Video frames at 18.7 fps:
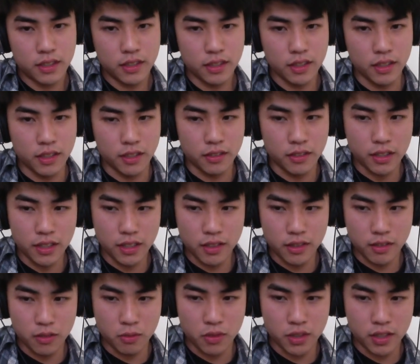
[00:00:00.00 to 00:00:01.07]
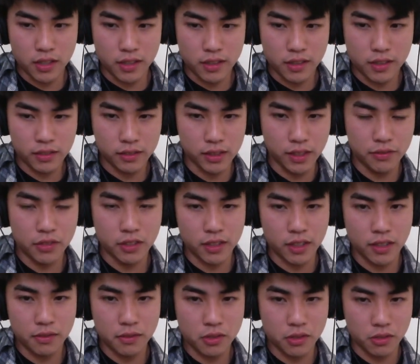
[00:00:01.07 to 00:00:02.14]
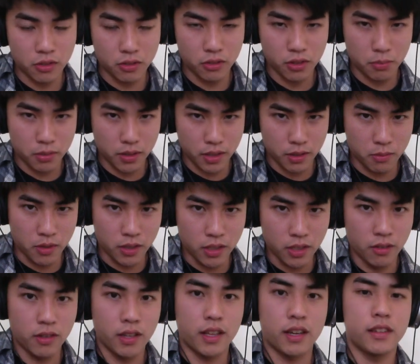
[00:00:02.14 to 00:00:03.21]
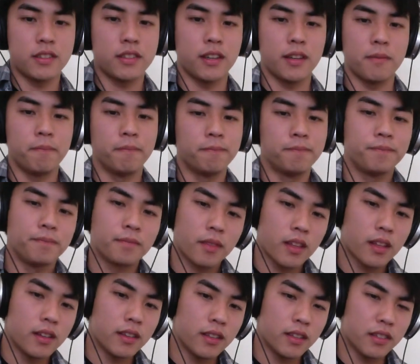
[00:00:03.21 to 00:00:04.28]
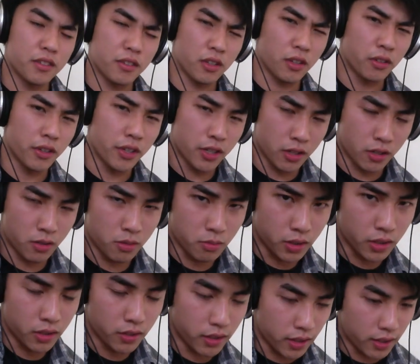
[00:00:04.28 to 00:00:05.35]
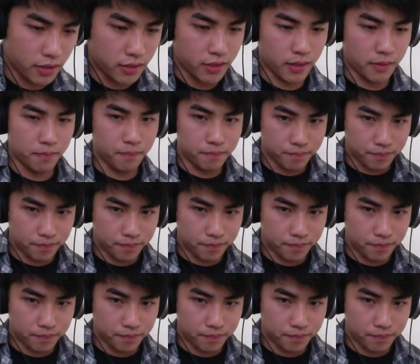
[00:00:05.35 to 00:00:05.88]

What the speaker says: You know, you want to lift it up so you're only playing one note at a time. So you only hear one note at a time.